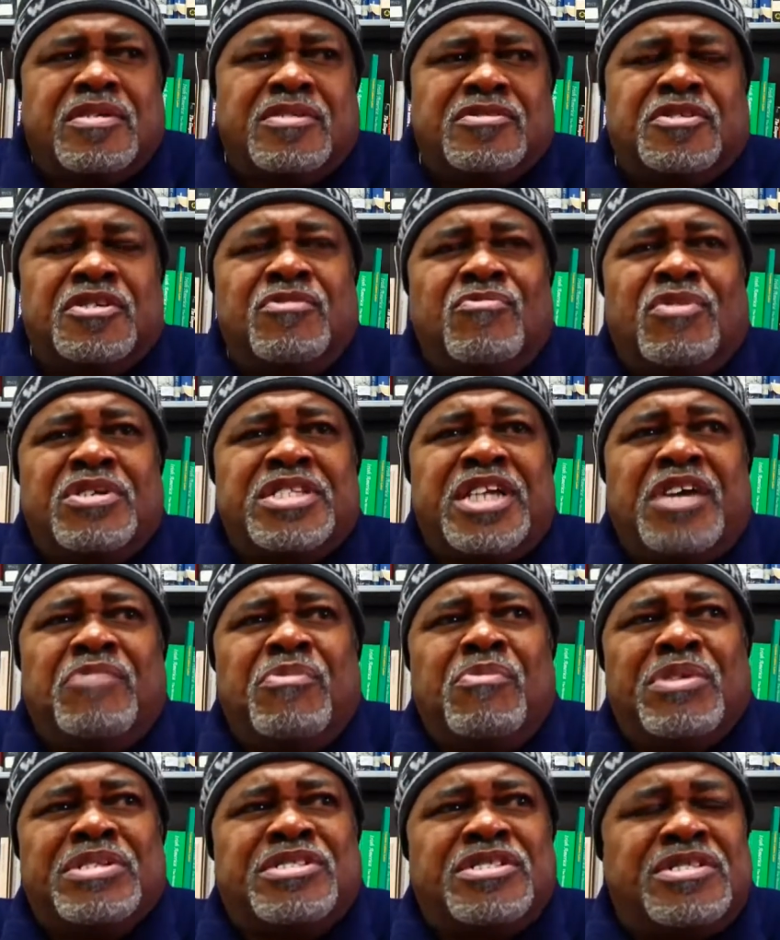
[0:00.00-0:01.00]
until one day
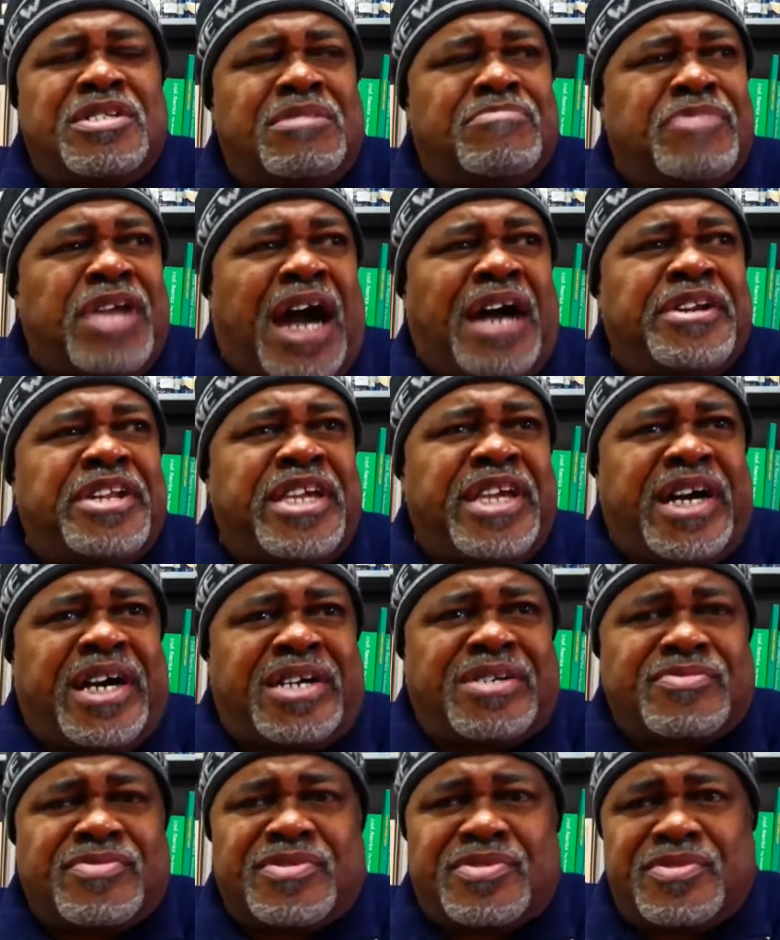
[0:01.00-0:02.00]
we went to um, Dondi's
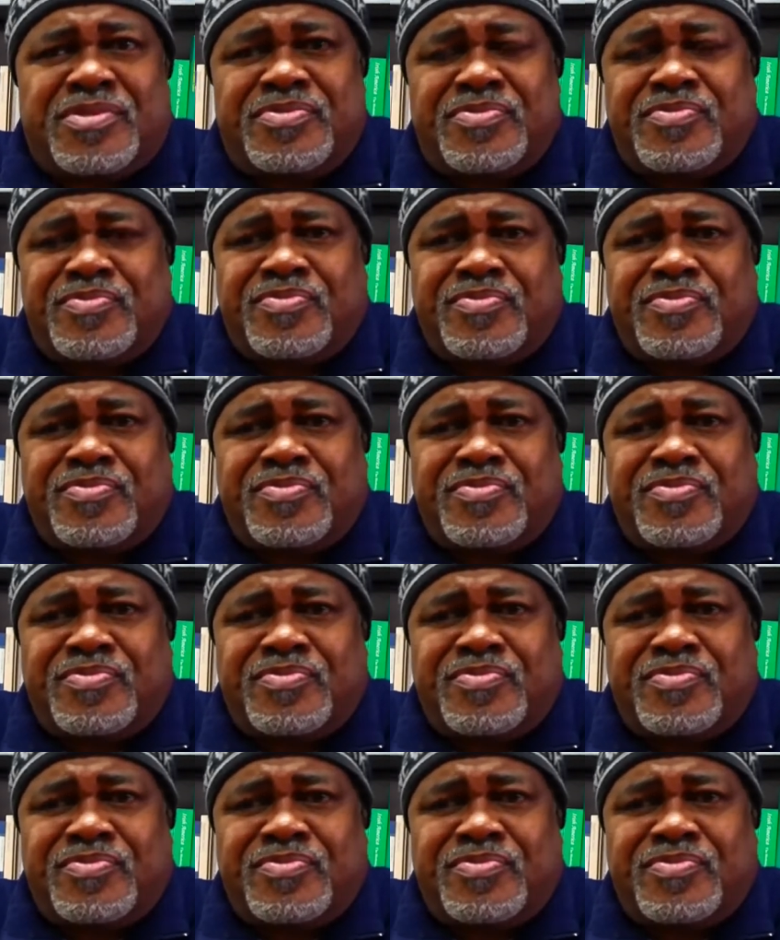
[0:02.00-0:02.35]
house.